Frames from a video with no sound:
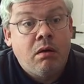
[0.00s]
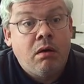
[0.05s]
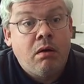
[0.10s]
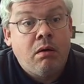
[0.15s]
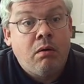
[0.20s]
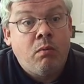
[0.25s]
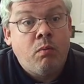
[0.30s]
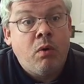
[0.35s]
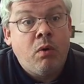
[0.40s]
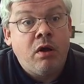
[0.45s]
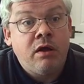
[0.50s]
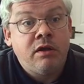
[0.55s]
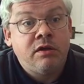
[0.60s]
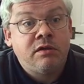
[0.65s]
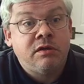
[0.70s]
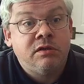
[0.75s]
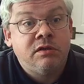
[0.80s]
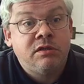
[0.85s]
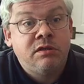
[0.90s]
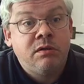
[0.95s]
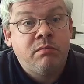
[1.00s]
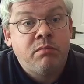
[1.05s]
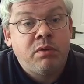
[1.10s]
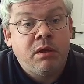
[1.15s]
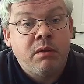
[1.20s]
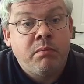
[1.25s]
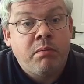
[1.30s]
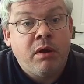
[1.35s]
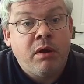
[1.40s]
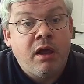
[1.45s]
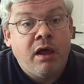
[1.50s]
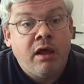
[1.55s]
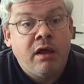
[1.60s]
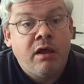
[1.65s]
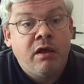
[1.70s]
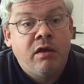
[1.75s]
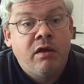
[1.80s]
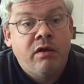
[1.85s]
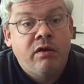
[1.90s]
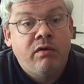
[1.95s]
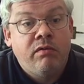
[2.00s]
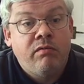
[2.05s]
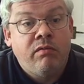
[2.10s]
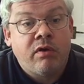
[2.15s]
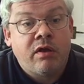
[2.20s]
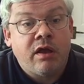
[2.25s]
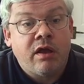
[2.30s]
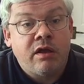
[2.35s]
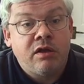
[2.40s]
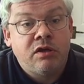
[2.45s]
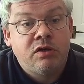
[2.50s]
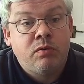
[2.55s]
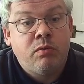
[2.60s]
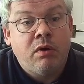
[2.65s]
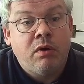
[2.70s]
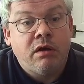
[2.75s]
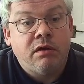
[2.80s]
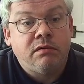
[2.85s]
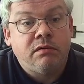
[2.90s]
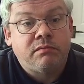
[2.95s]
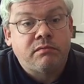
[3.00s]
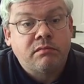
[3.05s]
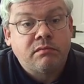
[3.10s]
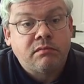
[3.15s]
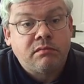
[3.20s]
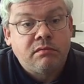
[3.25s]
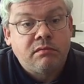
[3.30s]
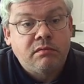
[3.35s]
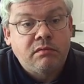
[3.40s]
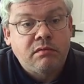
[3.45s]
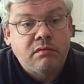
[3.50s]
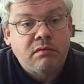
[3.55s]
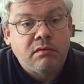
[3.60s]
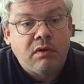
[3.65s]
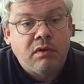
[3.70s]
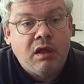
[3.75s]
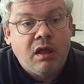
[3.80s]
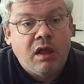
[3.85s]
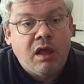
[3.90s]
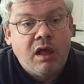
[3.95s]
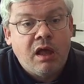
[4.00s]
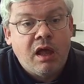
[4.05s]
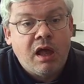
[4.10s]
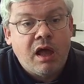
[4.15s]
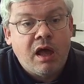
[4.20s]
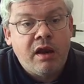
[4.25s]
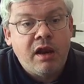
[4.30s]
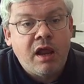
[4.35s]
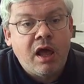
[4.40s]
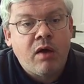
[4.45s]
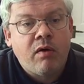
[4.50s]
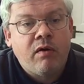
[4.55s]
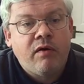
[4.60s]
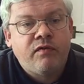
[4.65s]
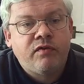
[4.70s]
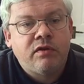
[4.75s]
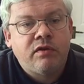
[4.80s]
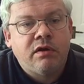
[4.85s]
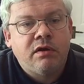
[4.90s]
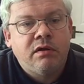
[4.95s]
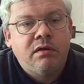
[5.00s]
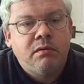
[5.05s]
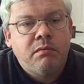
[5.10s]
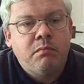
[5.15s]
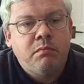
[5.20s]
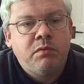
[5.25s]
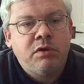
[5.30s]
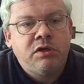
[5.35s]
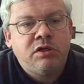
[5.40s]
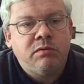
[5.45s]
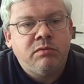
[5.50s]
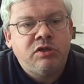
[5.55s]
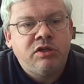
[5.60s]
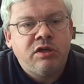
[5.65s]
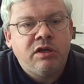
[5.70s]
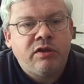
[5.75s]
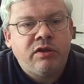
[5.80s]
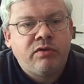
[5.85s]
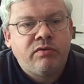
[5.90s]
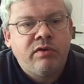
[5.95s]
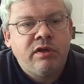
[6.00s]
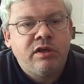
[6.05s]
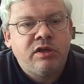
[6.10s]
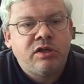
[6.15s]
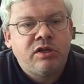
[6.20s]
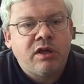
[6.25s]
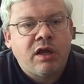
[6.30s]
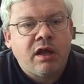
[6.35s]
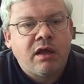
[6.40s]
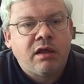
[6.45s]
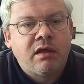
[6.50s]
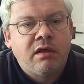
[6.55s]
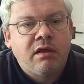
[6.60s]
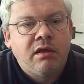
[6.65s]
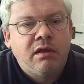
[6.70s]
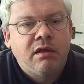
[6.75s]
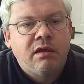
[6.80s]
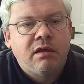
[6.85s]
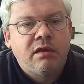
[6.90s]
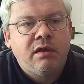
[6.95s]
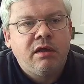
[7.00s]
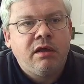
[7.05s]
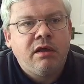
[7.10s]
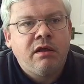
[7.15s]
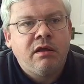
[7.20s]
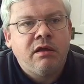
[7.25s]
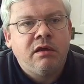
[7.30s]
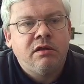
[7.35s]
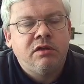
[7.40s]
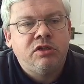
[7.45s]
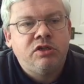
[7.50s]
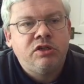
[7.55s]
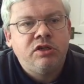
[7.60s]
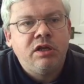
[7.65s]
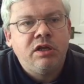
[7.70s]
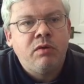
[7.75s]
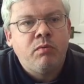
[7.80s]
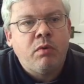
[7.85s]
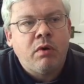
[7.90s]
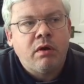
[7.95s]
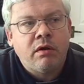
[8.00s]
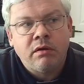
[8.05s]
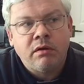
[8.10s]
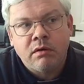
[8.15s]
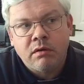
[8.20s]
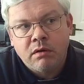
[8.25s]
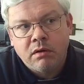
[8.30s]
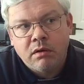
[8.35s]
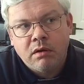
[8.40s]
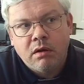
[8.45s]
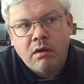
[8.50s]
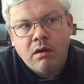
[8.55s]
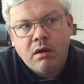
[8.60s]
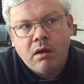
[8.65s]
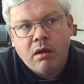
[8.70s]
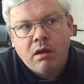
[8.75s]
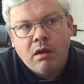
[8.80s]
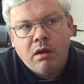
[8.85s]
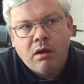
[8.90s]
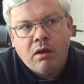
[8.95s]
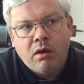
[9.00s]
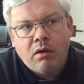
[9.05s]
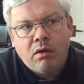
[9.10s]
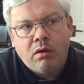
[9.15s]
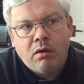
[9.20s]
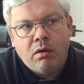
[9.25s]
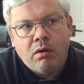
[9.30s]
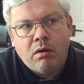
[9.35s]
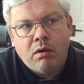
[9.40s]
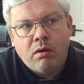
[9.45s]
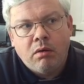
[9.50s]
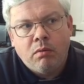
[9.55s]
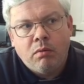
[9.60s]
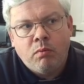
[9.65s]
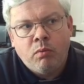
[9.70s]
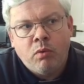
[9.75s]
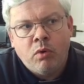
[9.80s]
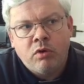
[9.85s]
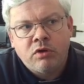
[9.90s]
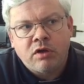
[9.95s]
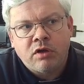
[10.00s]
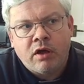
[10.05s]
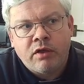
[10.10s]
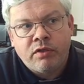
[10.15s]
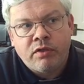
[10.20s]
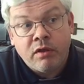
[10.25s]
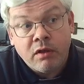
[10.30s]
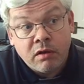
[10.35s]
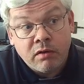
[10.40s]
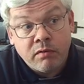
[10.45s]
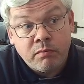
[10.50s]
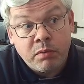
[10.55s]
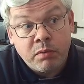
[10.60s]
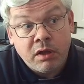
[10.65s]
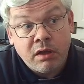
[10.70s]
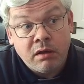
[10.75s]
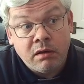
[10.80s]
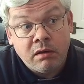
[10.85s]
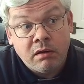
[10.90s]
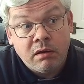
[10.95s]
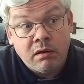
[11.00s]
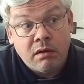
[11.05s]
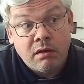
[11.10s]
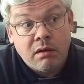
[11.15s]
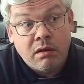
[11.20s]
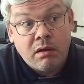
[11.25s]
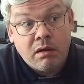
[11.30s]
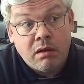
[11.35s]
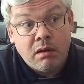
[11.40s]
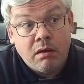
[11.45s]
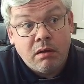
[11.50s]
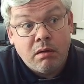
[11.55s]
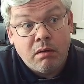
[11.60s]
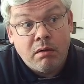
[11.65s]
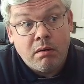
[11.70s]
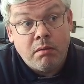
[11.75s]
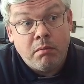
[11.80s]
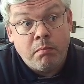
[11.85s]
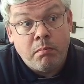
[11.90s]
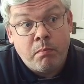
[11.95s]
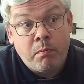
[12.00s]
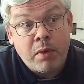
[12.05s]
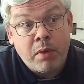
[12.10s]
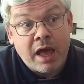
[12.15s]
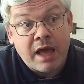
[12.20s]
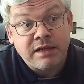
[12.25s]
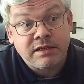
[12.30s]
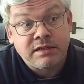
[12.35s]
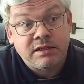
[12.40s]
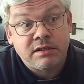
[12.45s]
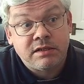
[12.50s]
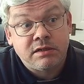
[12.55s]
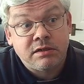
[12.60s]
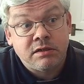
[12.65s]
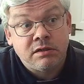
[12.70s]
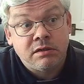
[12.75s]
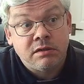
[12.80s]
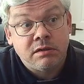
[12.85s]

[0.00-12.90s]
white can simply play rook h1. And now after bishop g3 check, king g1 would, I think, have been best,